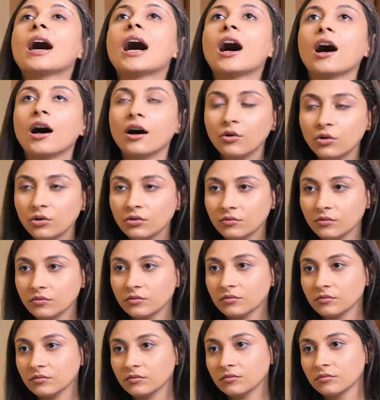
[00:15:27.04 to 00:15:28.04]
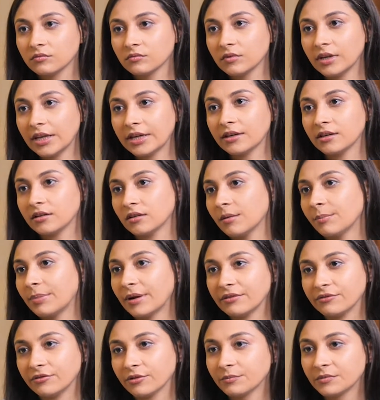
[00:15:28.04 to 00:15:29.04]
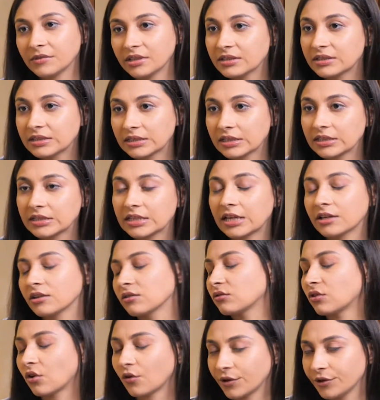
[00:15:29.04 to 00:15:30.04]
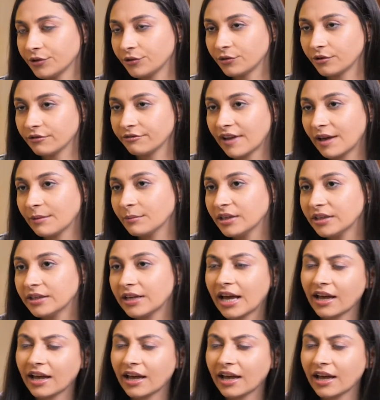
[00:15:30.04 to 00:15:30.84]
how, like, apart from these things, like you're talking to your family,